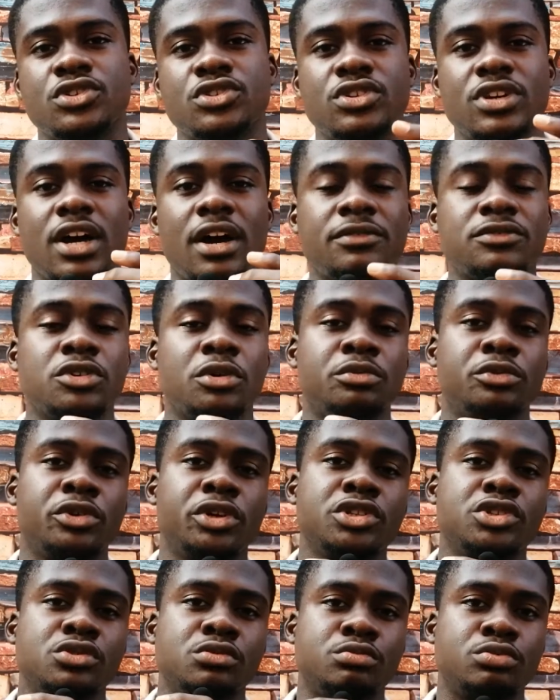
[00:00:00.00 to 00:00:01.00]
you have to
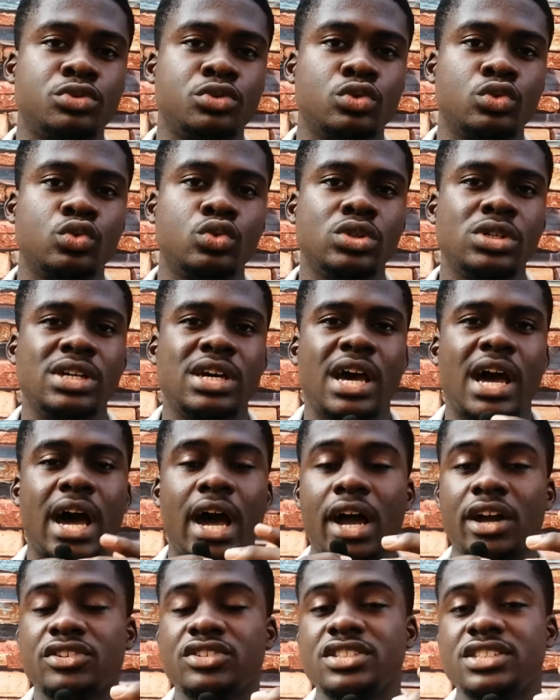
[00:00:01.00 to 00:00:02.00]
upgrade to Pro. I
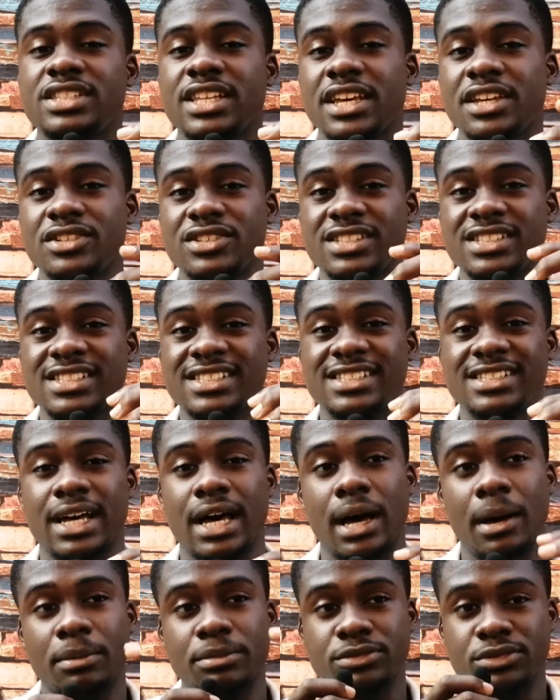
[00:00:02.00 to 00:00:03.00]
actually started using this
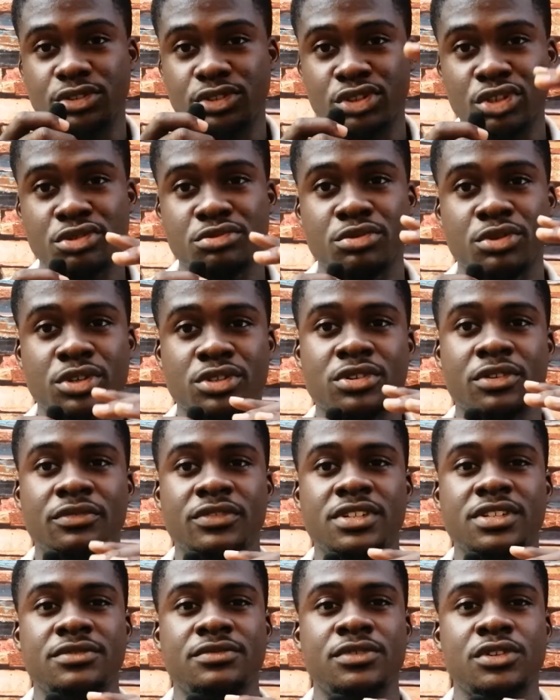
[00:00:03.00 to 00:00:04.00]
app just because of
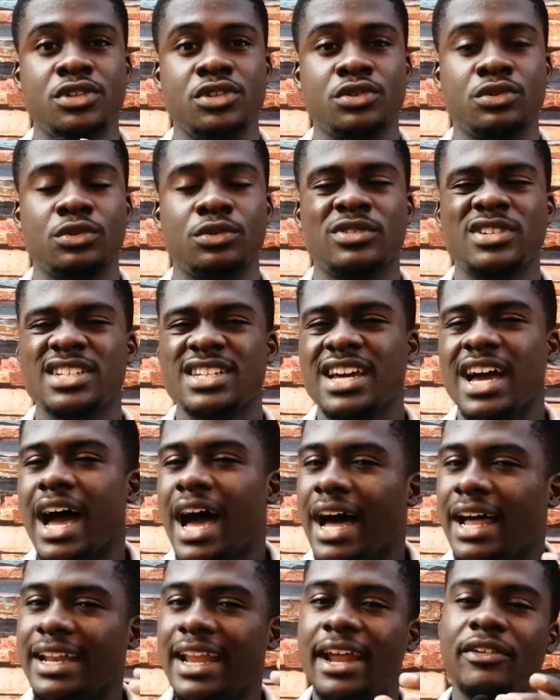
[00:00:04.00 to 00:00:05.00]
this video,
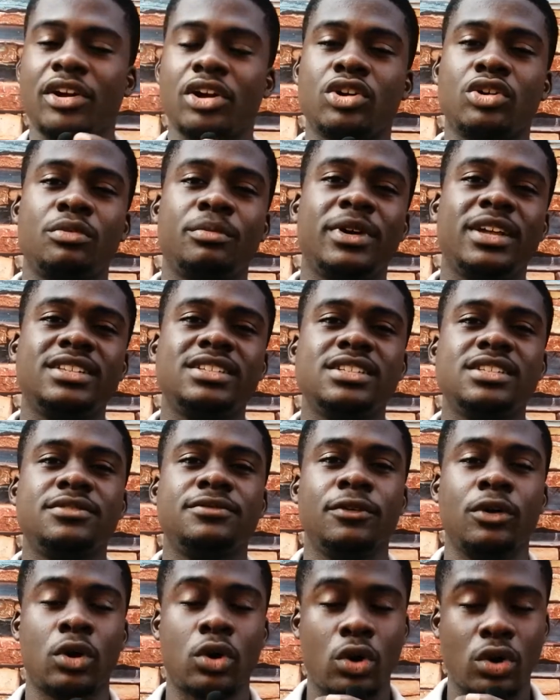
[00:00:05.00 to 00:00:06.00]
and I recommend it
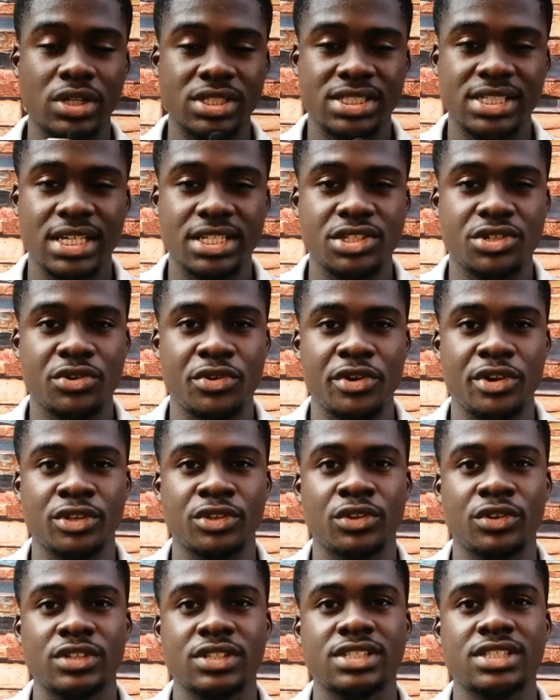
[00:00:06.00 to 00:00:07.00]
for content
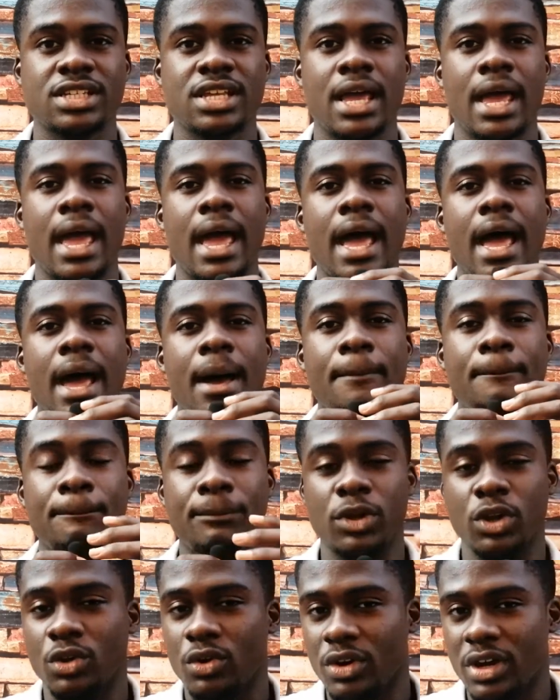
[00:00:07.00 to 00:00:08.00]
creators,
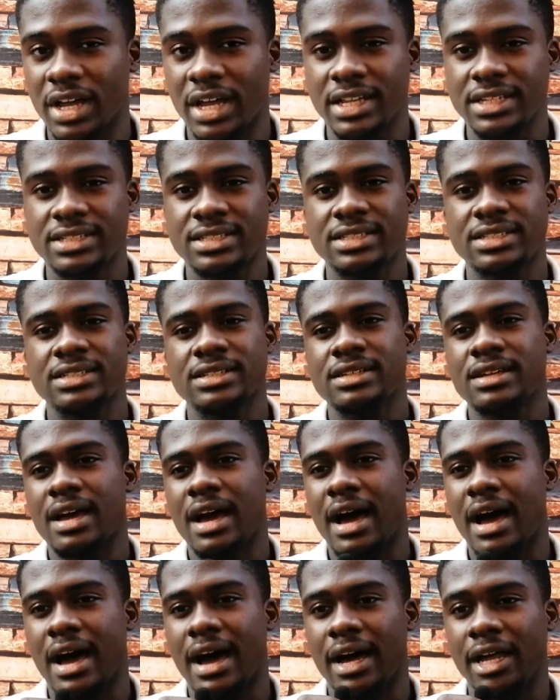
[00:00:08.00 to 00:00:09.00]
bloggers,
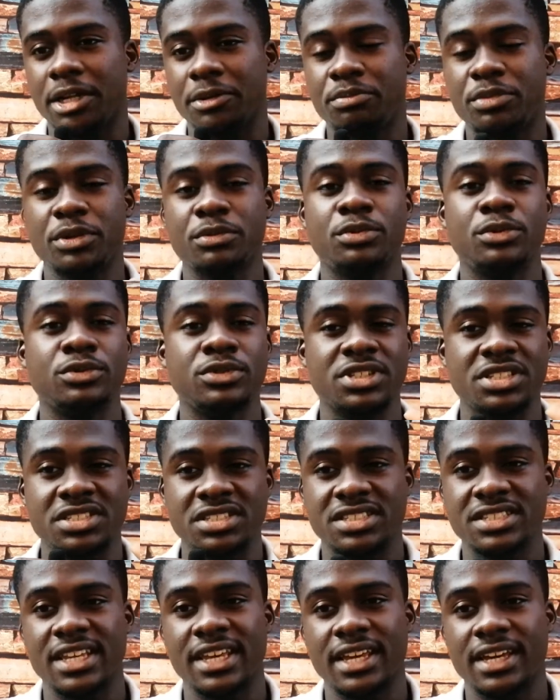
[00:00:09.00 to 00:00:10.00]
and people in
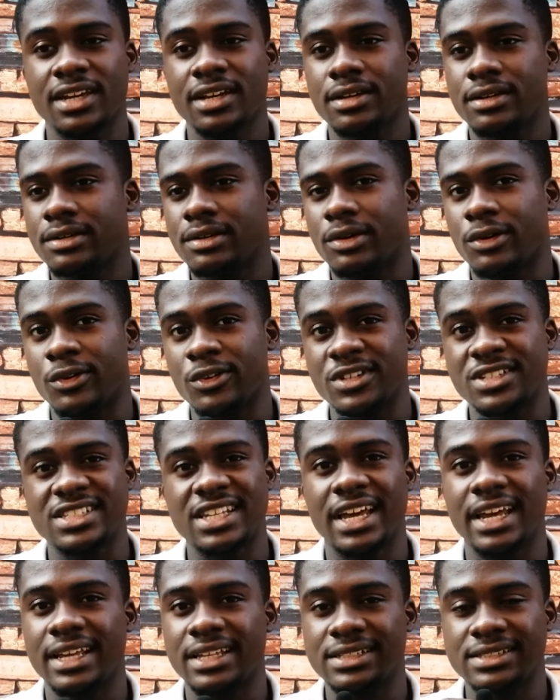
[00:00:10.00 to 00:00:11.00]
tech or
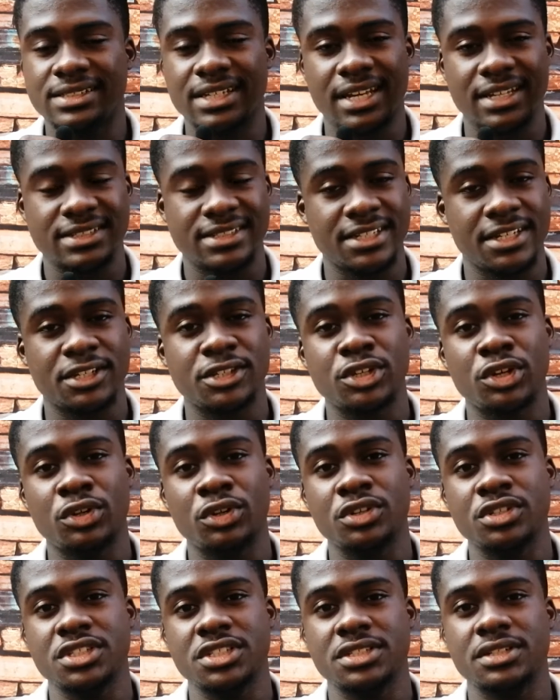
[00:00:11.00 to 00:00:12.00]
science and
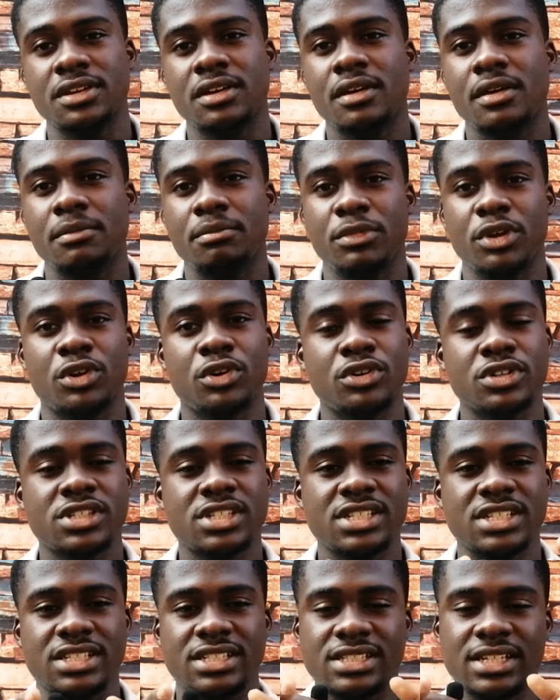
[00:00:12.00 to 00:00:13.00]
technology, because
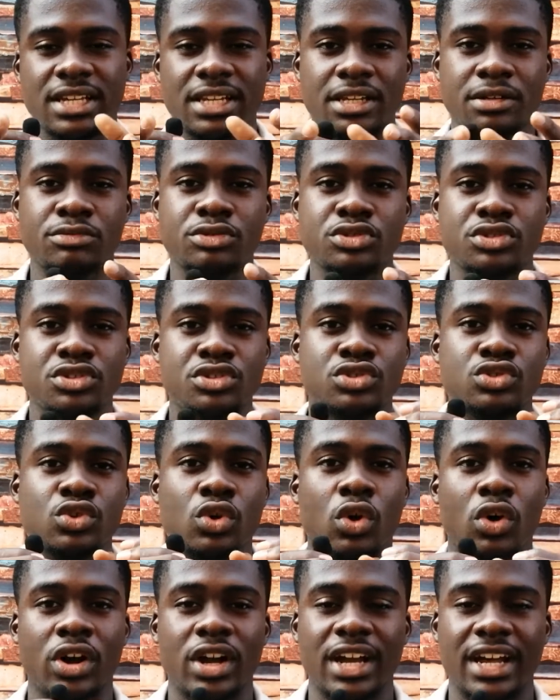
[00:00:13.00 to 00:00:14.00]
it enables you to
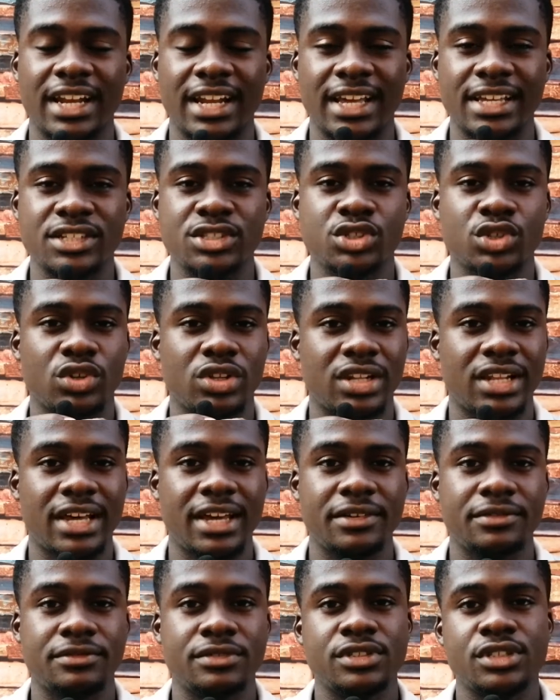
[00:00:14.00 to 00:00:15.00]
organize your
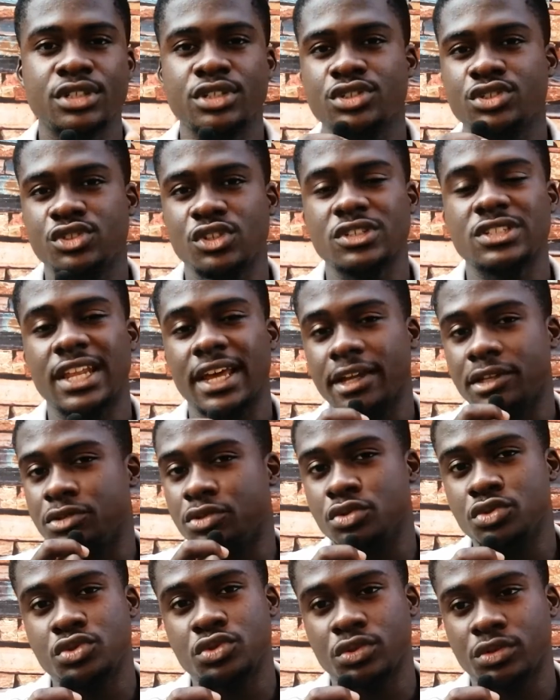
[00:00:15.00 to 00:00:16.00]
life just like
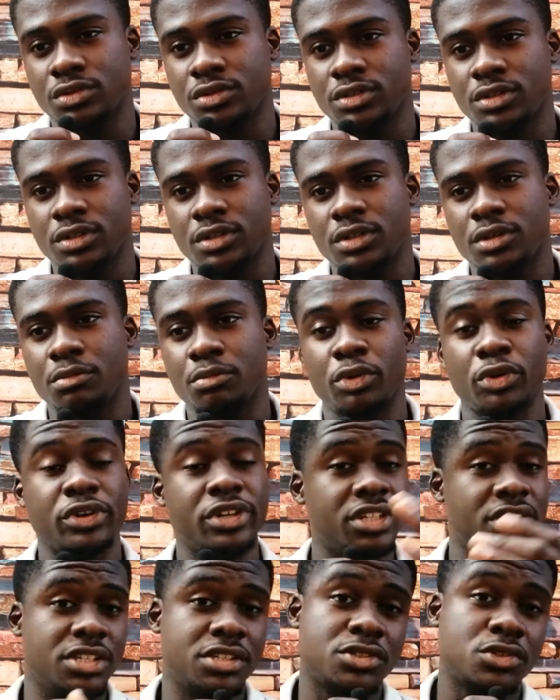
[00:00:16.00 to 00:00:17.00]
Notion, but
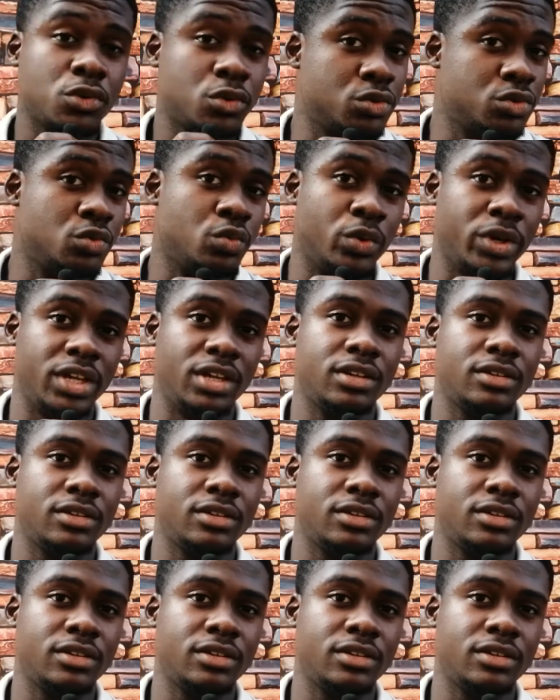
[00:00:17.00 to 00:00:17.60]
in its own way.